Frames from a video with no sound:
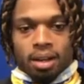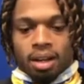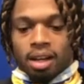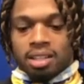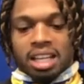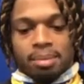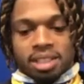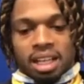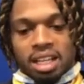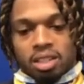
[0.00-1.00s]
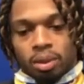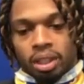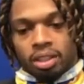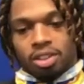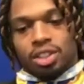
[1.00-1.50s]
Same as last
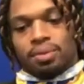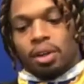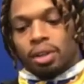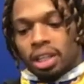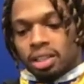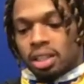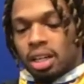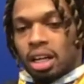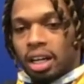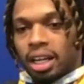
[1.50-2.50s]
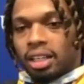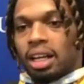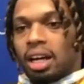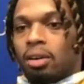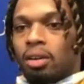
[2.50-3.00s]
week, just focused, head
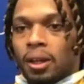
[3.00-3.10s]
down,